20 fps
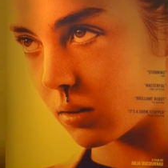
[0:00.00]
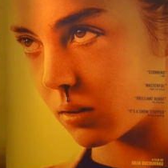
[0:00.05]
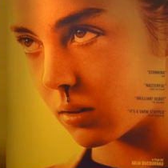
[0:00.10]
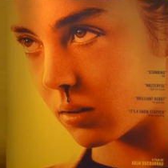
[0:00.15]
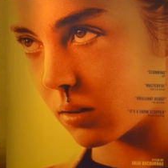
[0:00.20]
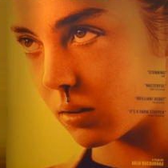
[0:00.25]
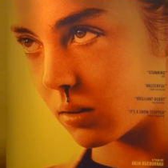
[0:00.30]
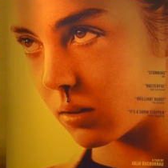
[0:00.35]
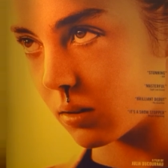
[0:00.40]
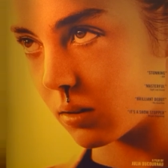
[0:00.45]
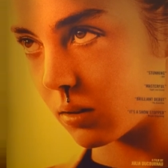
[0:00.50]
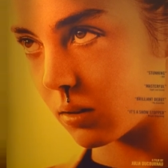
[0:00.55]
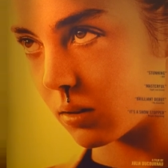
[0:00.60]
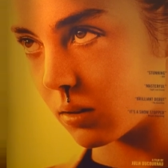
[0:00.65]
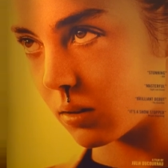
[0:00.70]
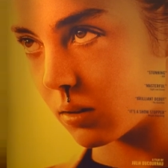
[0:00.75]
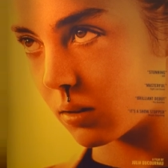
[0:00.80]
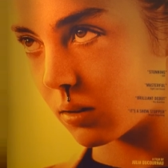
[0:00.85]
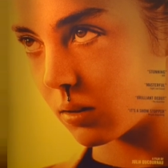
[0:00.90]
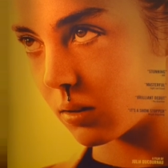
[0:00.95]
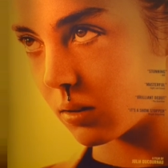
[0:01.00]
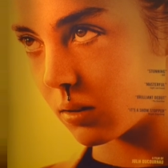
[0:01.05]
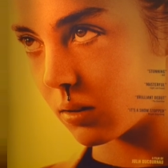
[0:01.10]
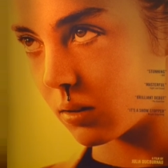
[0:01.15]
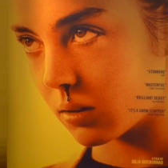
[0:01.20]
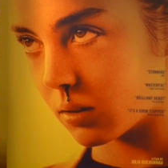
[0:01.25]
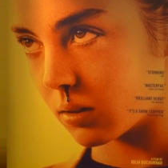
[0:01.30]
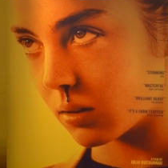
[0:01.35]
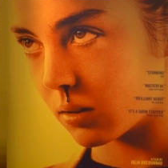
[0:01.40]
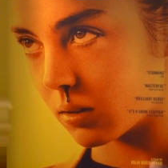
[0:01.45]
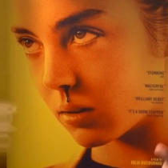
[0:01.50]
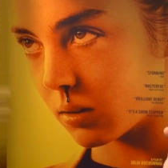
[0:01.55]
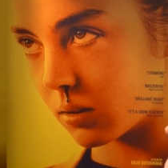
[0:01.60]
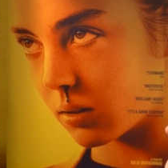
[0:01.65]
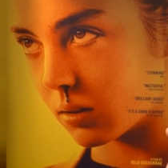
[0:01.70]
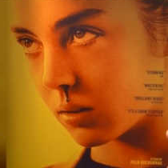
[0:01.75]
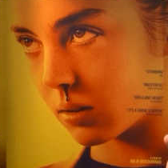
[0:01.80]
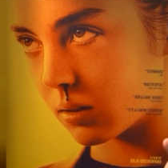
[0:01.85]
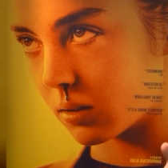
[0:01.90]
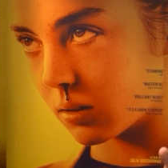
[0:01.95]

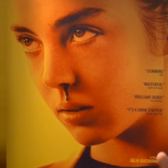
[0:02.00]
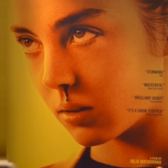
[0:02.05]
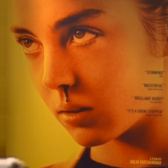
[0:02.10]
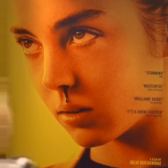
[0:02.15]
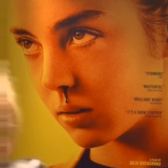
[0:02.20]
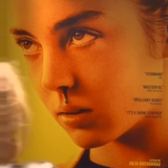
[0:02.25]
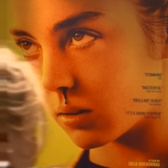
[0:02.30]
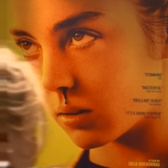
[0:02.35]
No words are spoken by the person on screen.